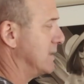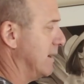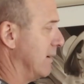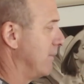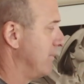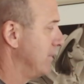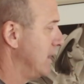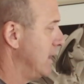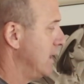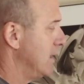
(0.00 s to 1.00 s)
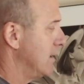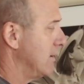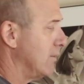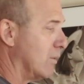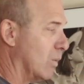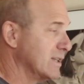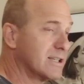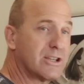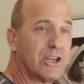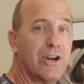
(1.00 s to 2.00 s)
there. Once
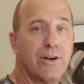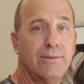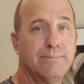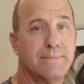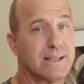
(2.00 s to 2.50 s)
it's secure,